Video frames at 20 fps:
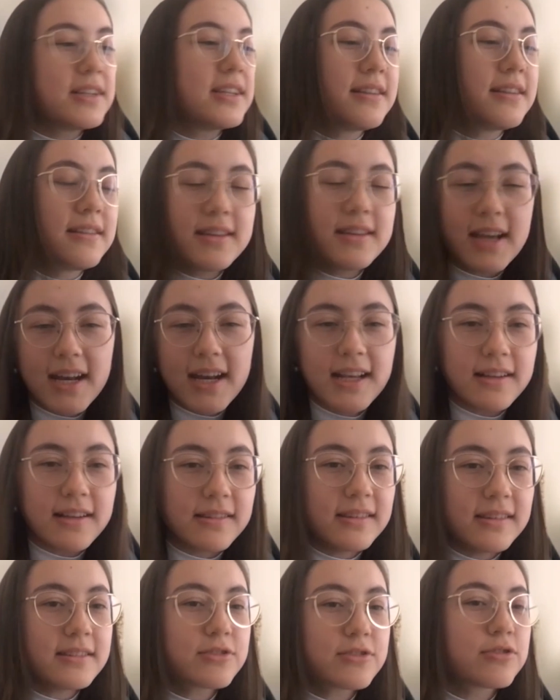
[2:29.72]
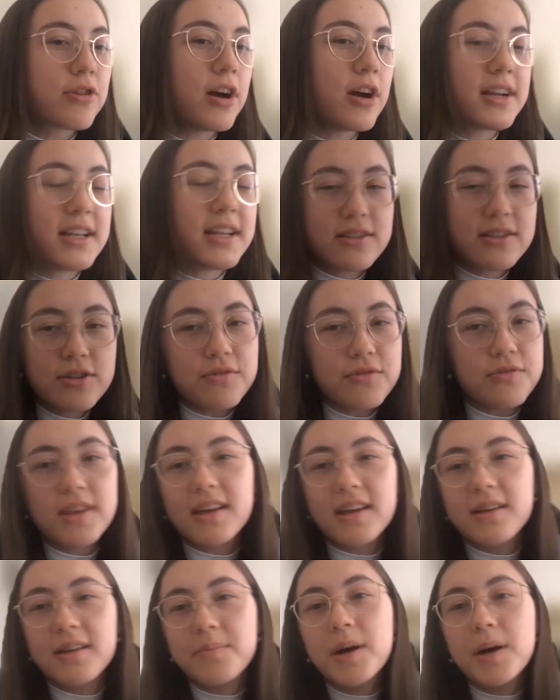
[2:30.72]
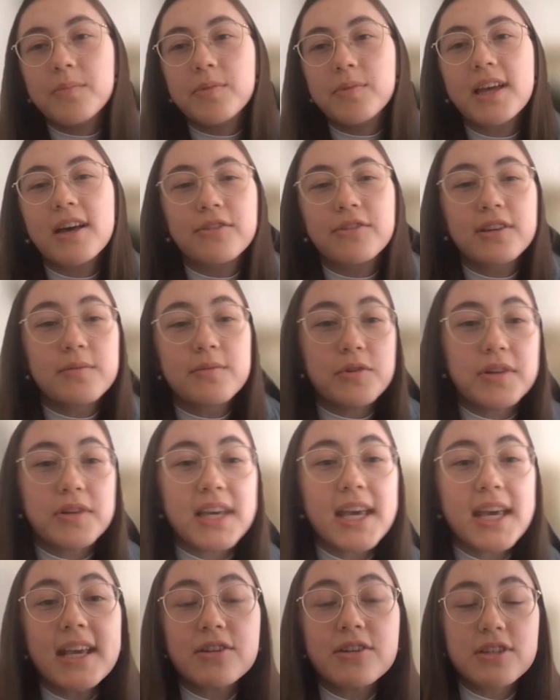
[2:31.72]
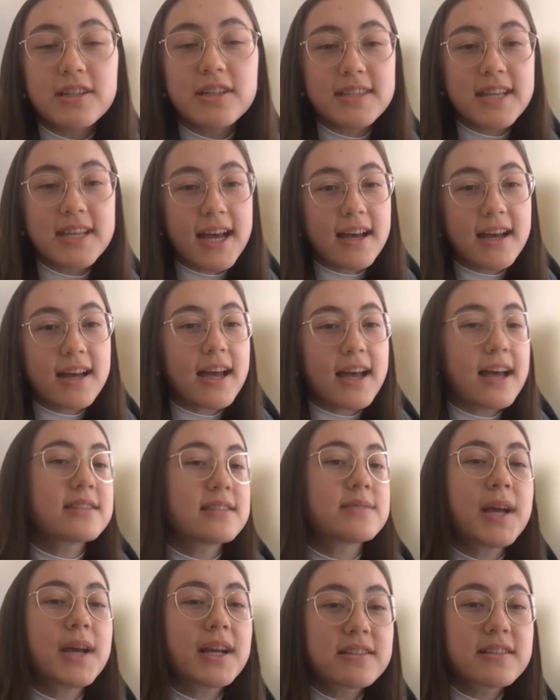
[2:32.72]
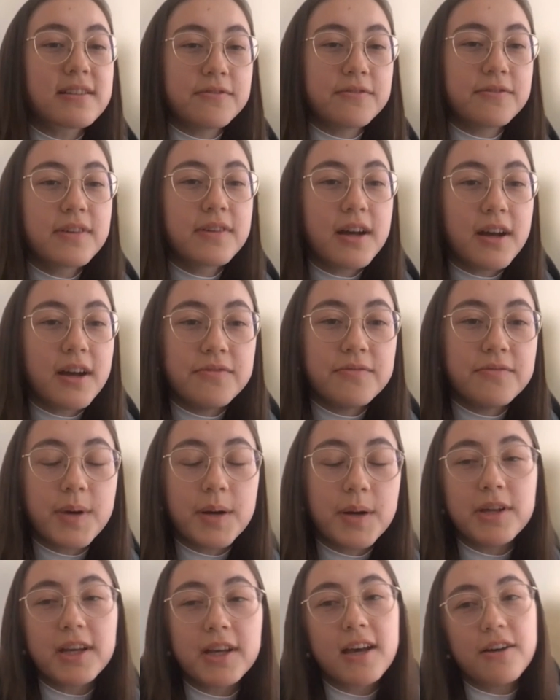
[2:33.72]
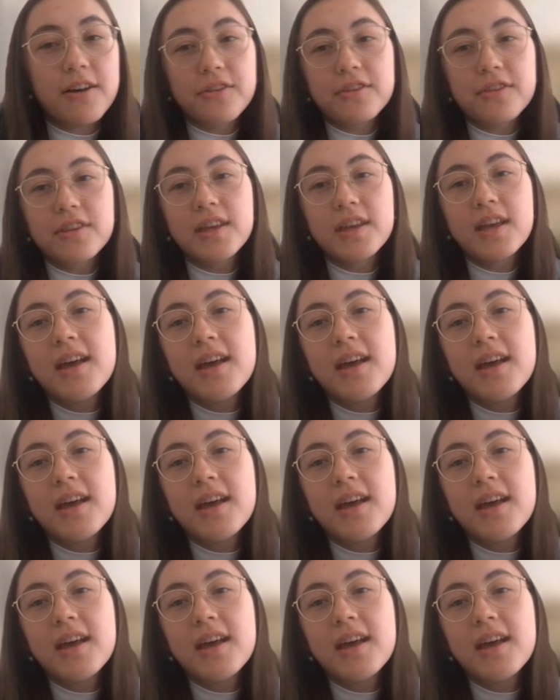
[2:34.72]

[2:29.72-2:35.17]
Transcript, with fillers: getting drawn into the public health communications a- aspect of, of public health.